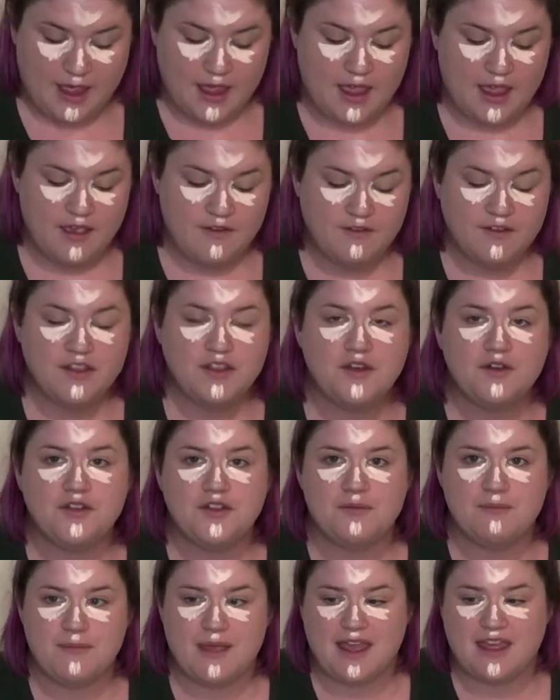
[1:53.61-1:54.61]
Even
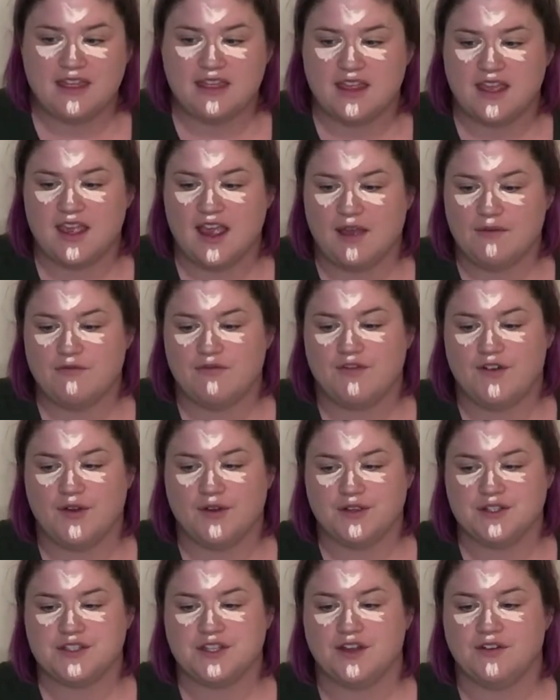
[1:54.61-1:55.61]
though the main thing I'm
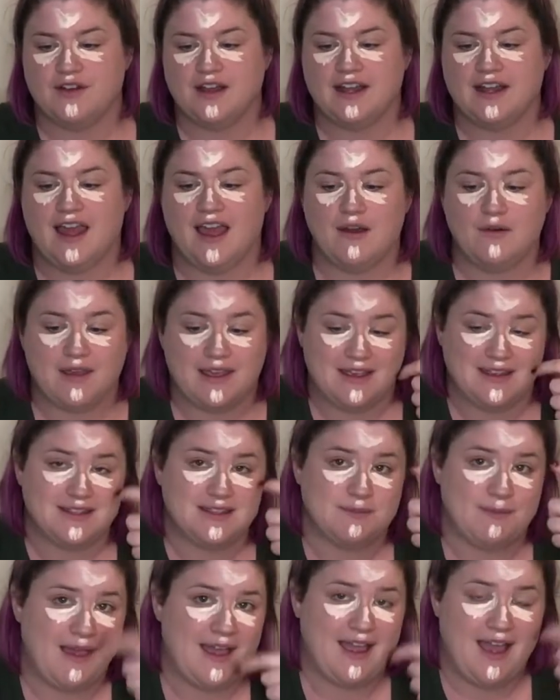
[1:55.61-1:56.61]
focused on right now
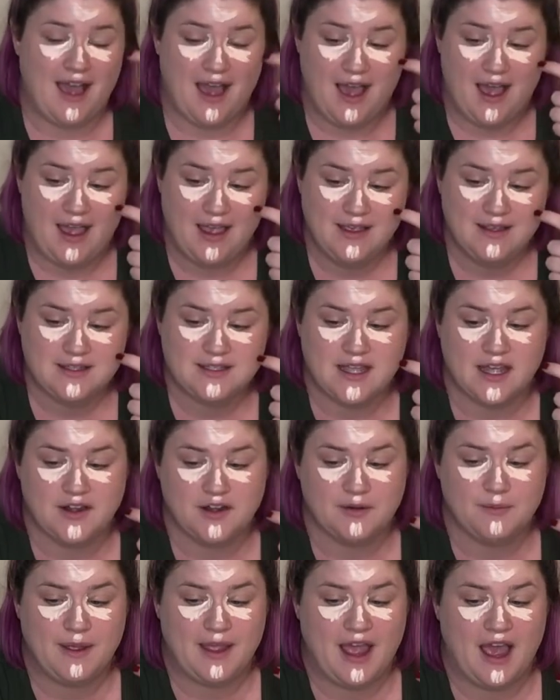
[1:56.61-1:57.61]
is my eyes,
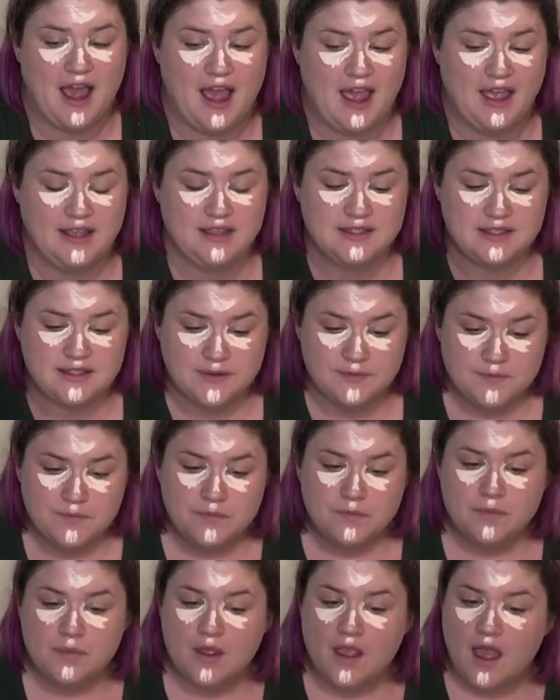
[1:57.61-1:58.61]
under my eyes,
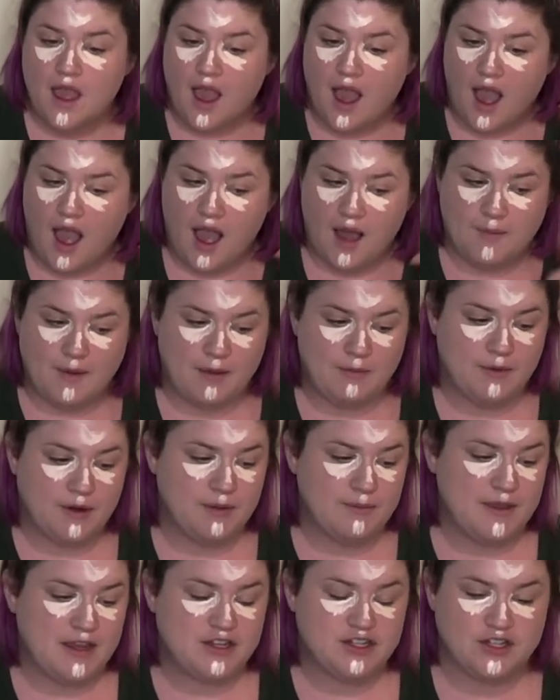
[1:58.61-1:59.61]
I want
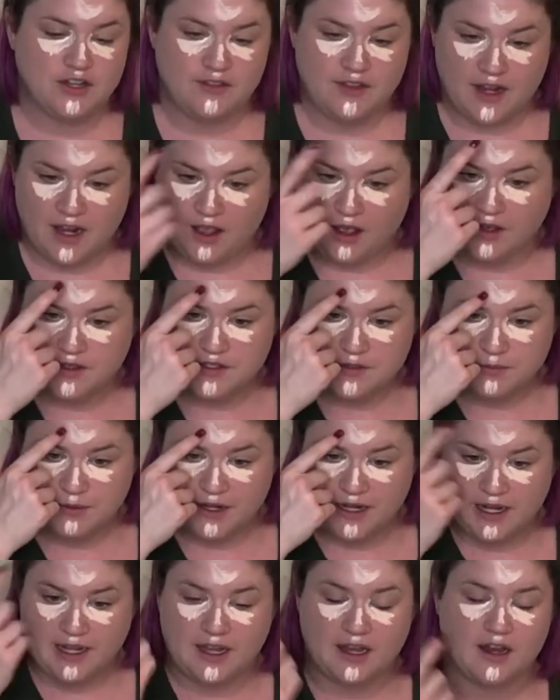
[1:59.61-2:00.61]
to make sure that I also put
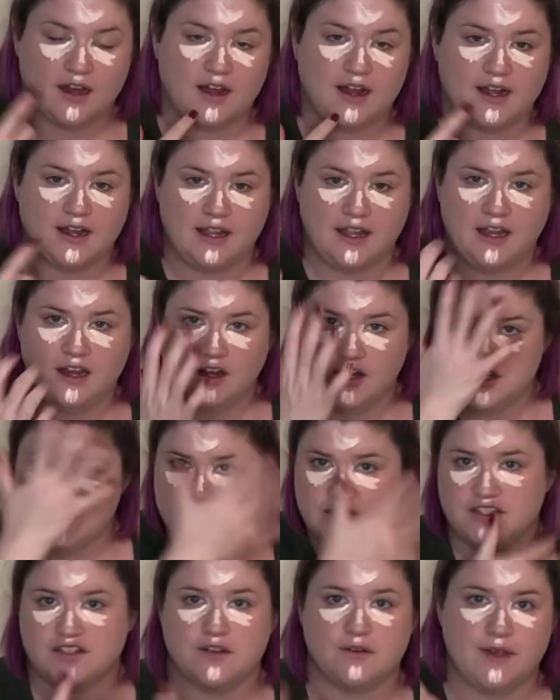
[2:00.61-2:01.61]
it here and here
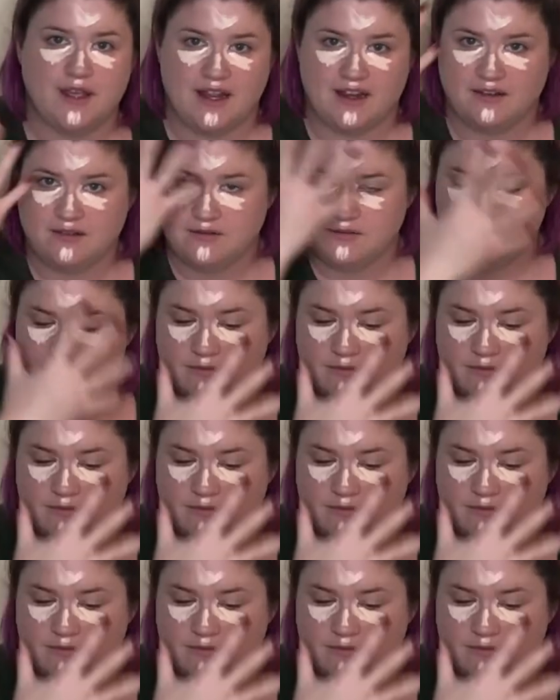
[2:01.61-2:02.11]
just so it